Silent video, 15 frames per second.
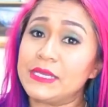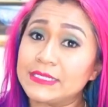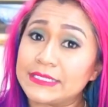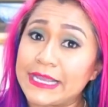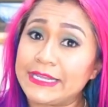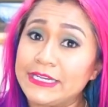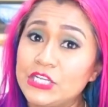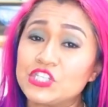
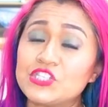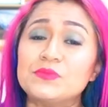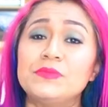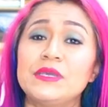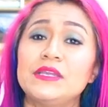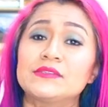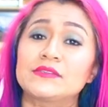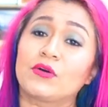Danish
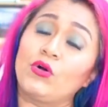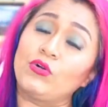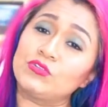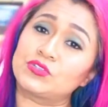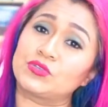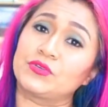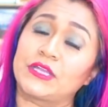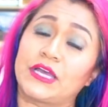means
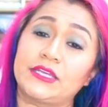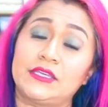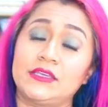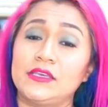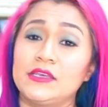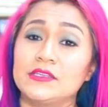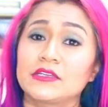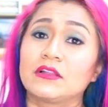also that he
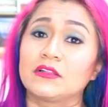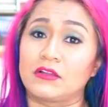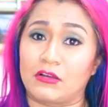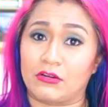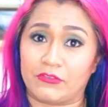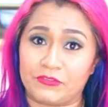eats a lot of,